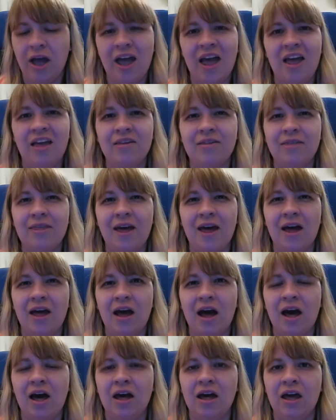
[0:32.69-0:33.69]
is
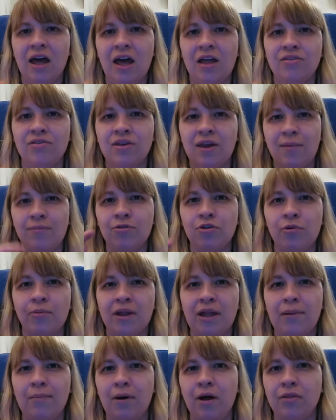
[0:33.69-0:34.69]
that I had skipped so
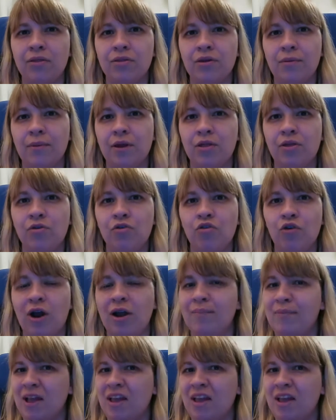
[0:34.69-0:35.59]
many months on my loot crate,